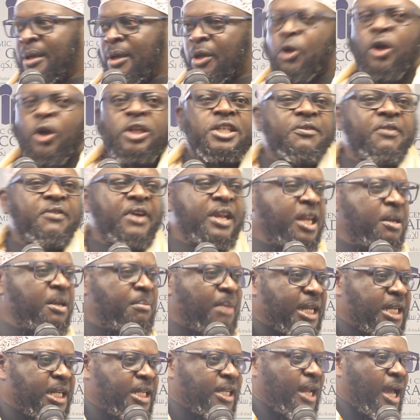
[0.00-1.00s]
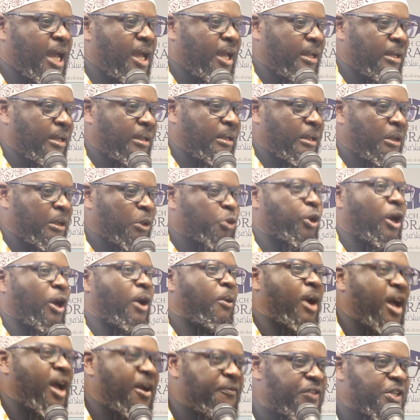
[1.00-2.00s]
Not even in Medina.
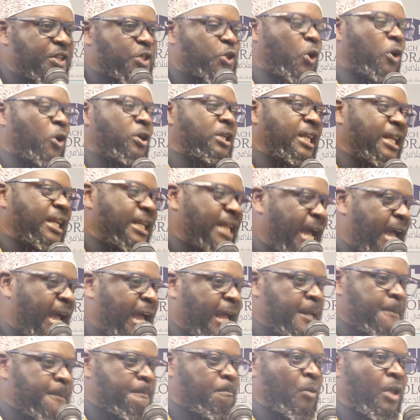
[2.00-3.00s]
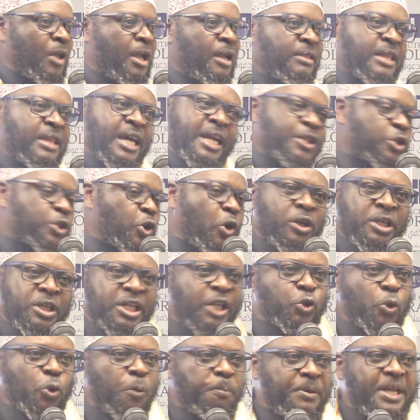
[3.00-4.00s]
Tawaf is only done, there is
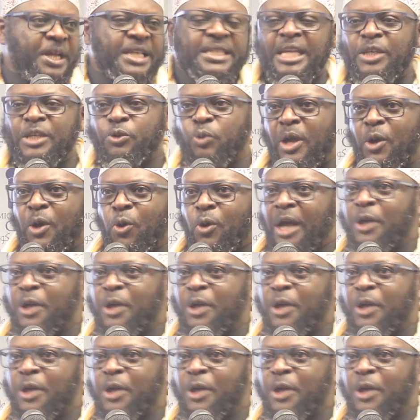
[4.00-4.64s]
only two places where you